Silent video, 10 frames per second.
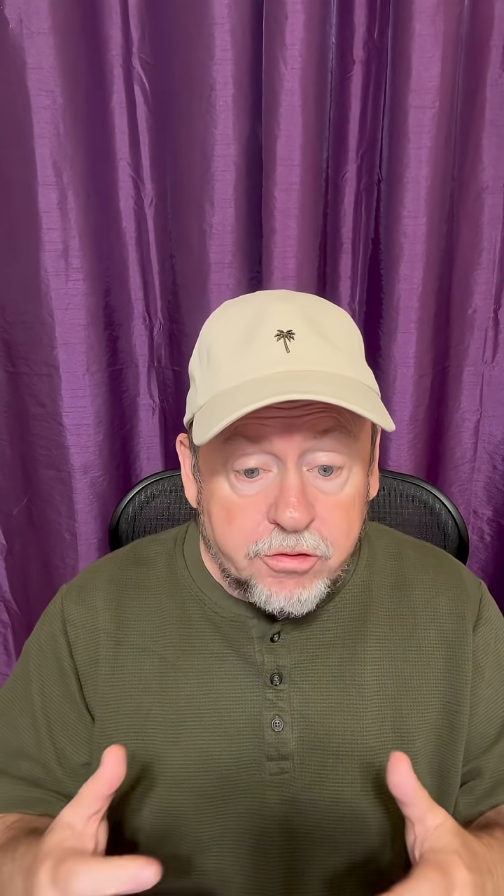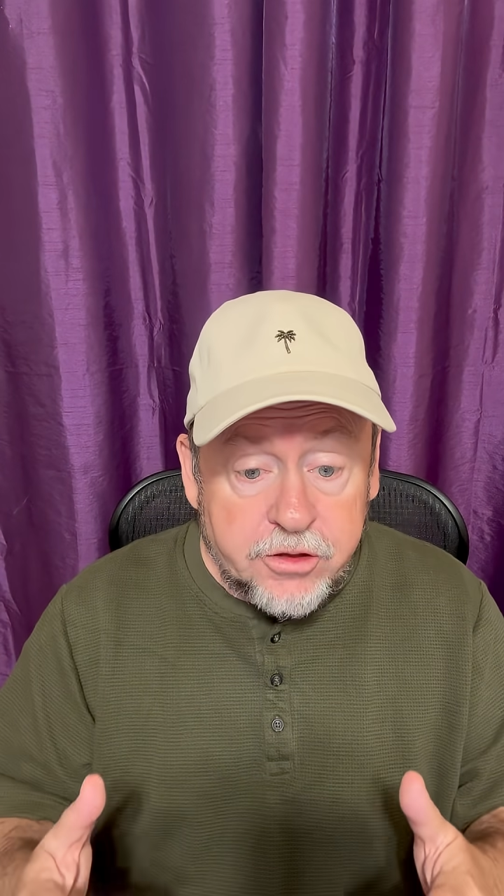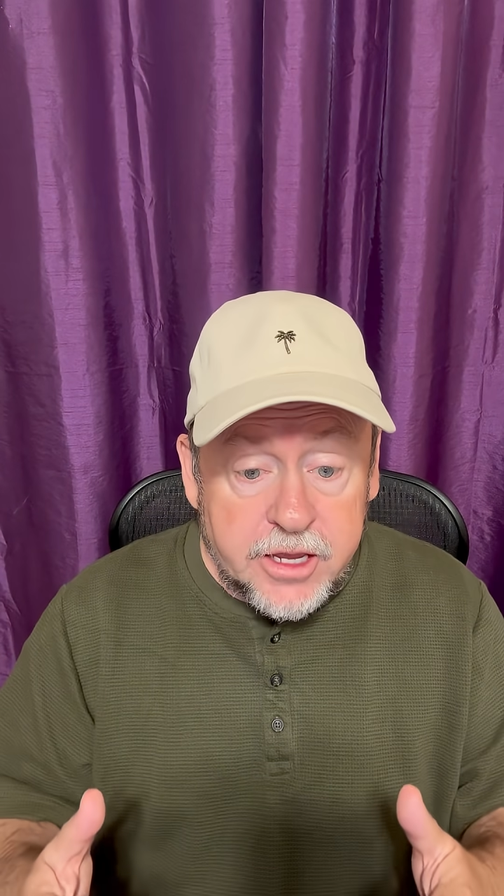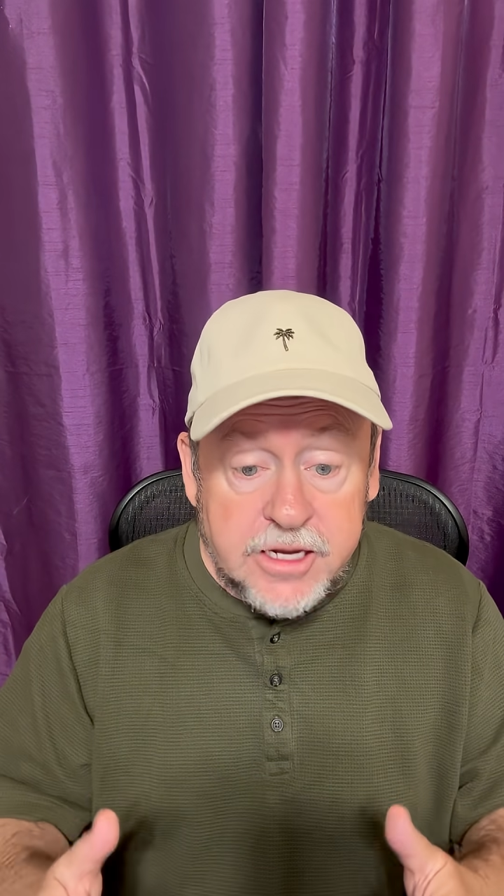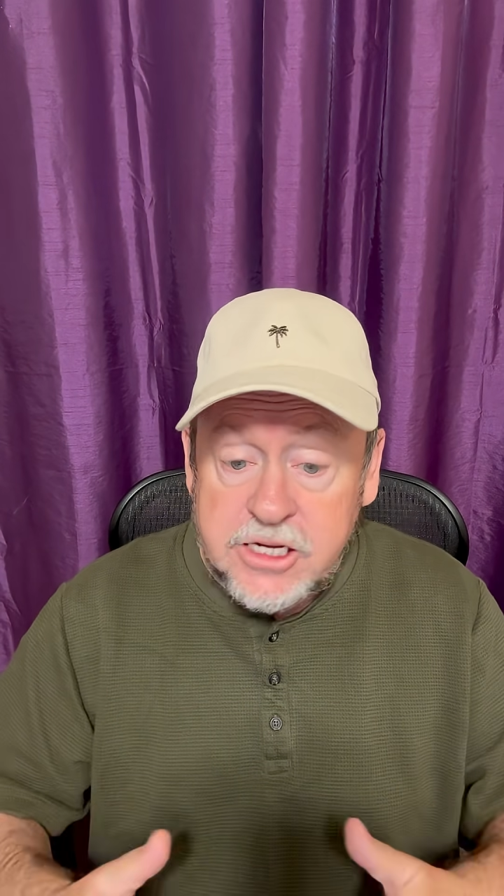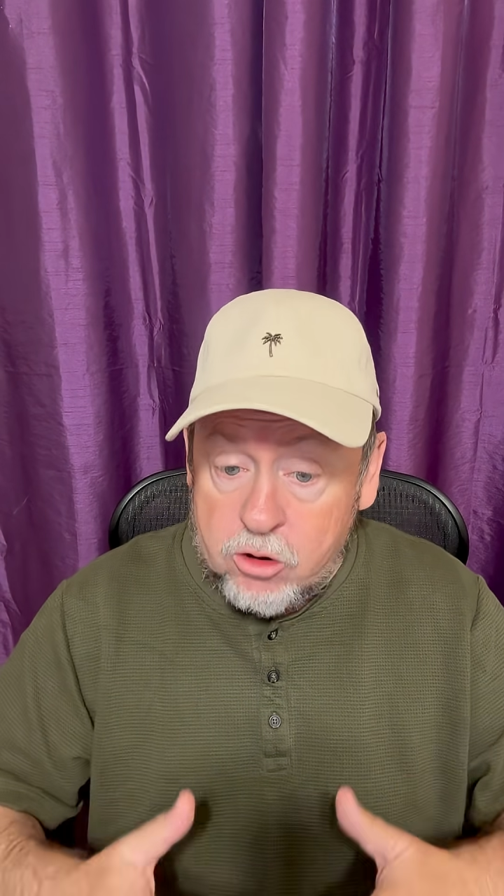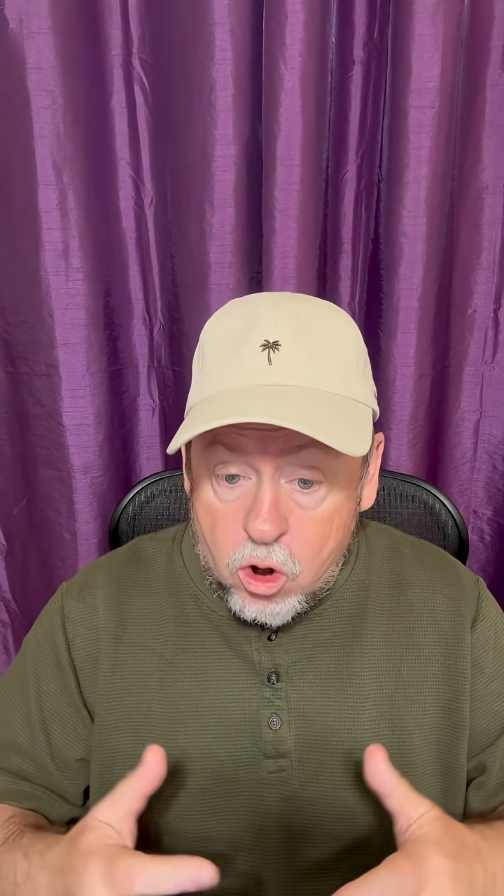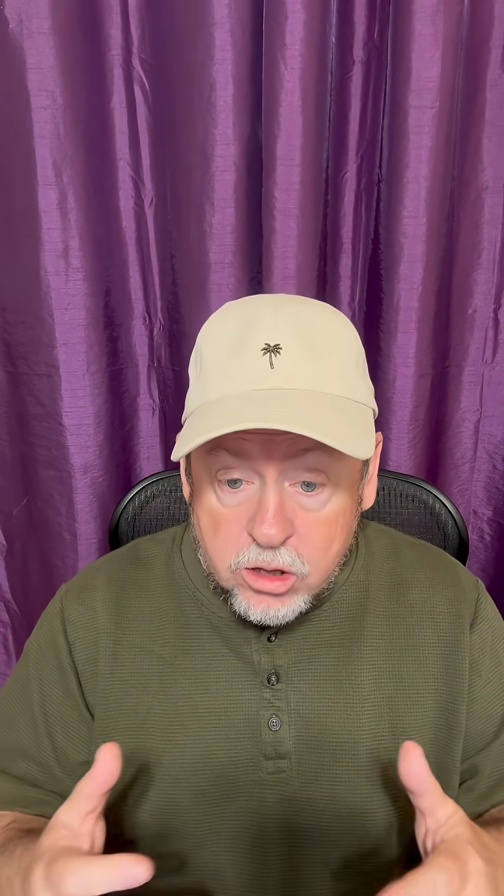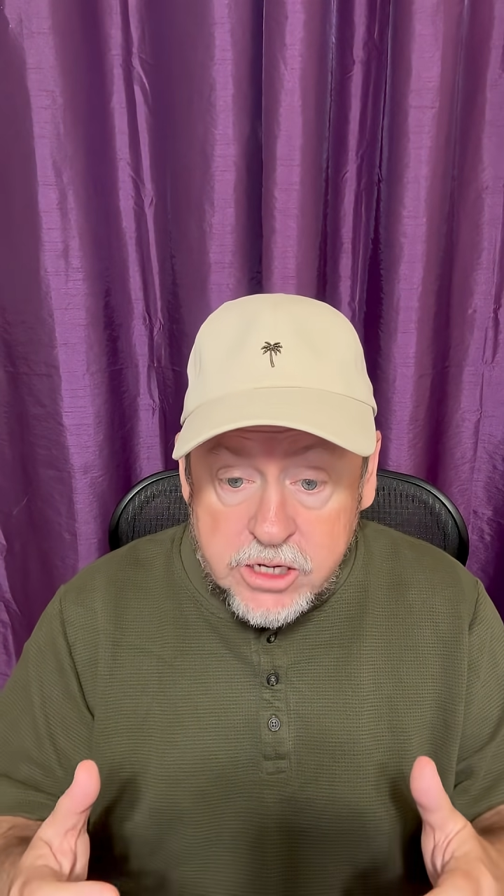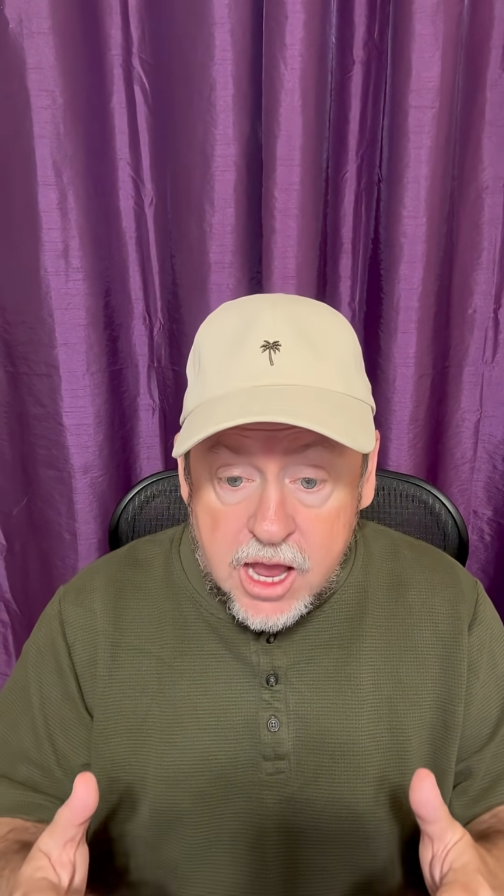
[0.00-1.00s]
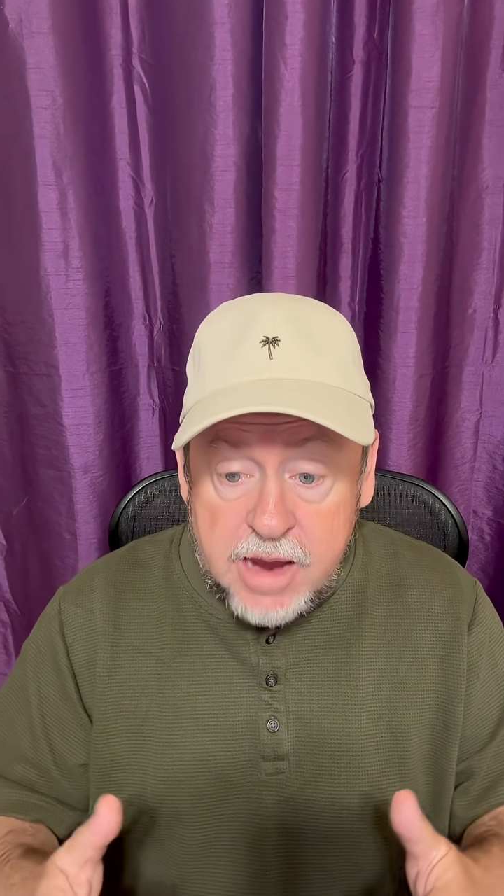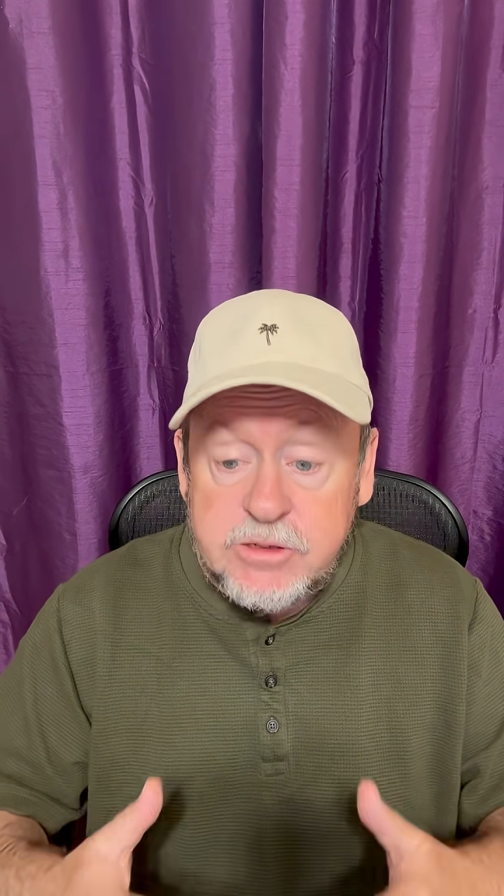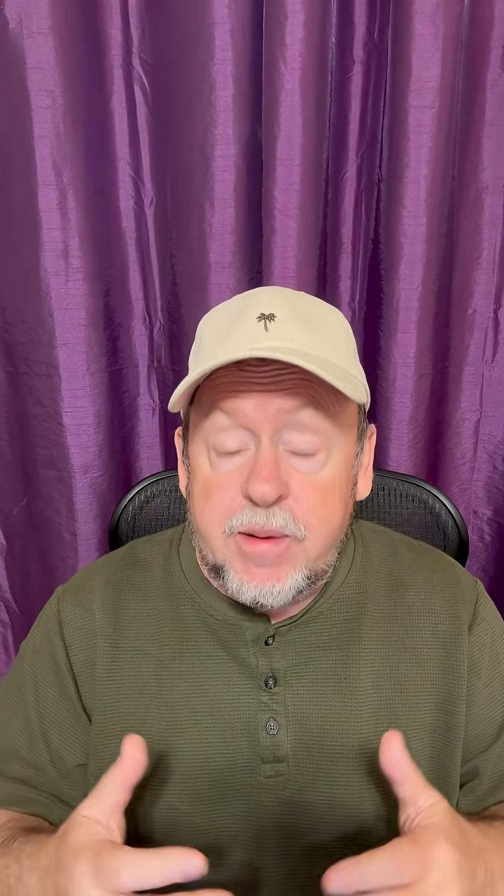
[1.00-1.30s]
things at all times,